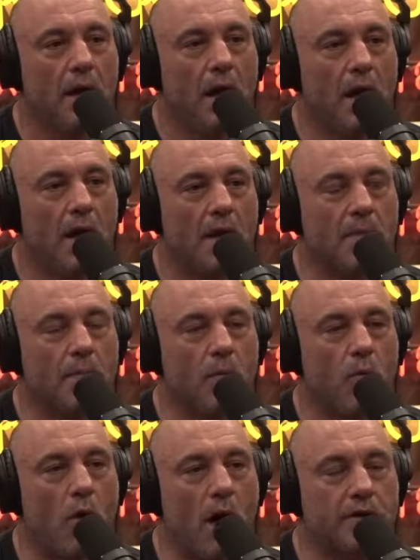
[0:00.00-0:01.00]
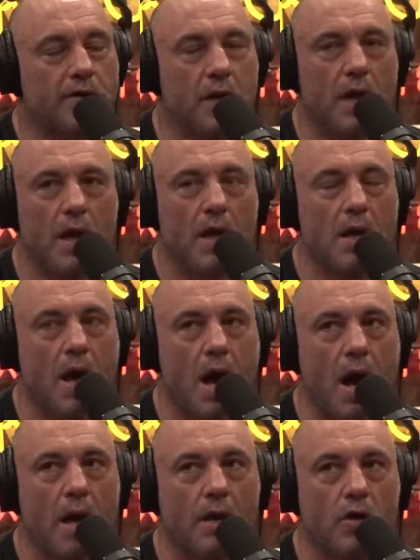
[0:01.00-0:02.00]
And I remember watching it, and
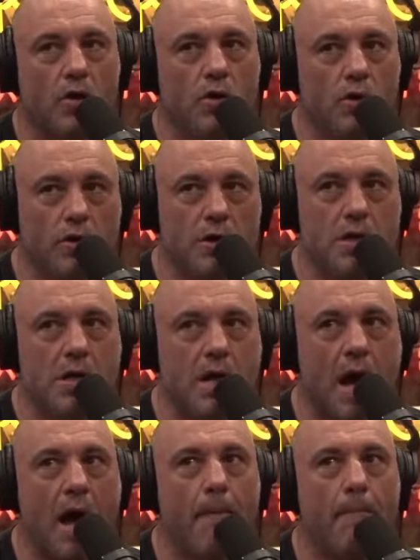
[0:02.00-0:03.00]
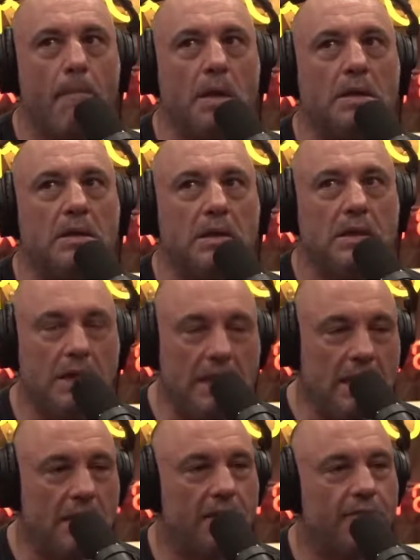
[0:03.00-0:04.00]
I could not
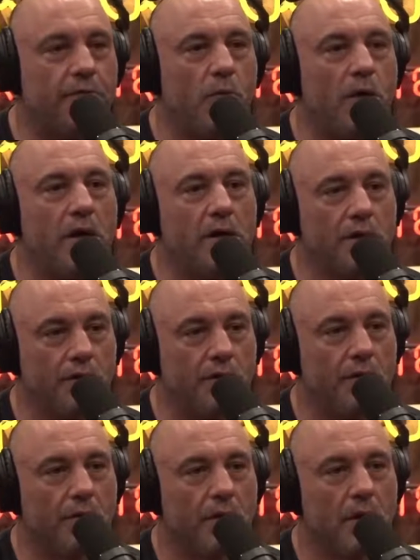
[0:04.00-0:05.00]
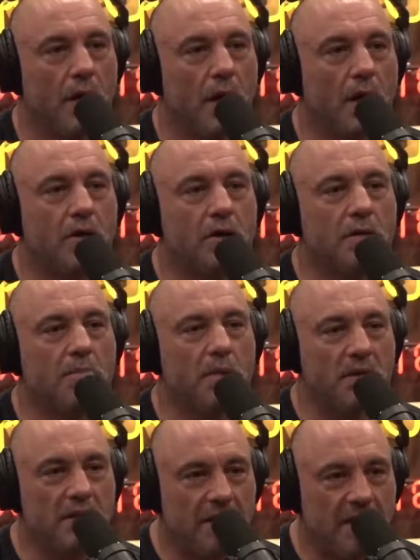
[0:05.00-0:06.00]
believe what he could do. I couldn't
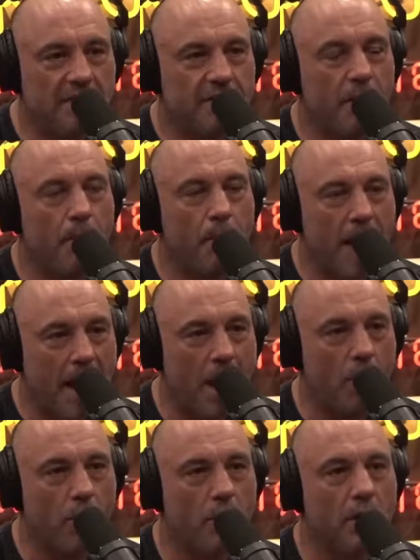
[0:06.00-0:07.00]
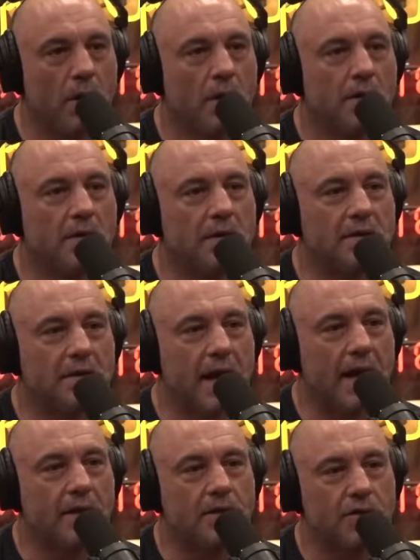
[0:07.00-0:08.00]
believe the power that this
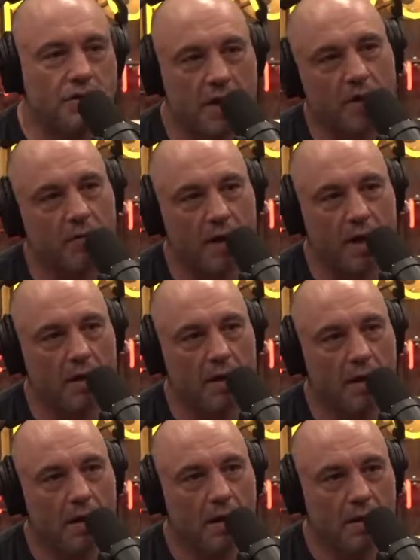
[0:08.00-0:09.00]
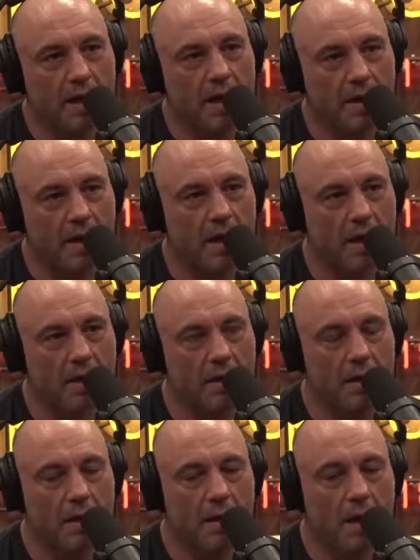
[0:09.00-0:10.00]
guy could generate in that kick.
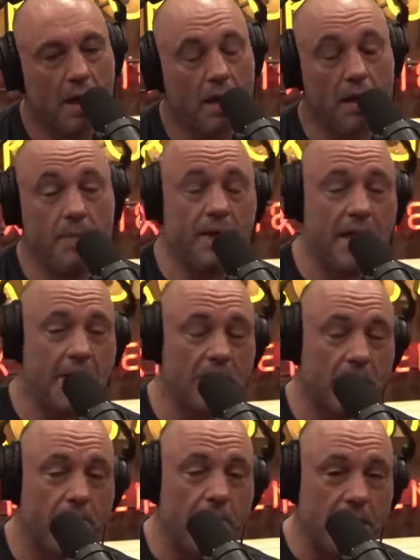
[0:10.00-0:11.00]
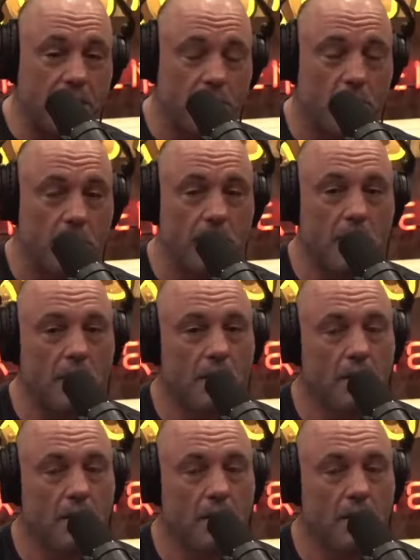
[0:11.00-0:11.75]
And he became like a mentor to me.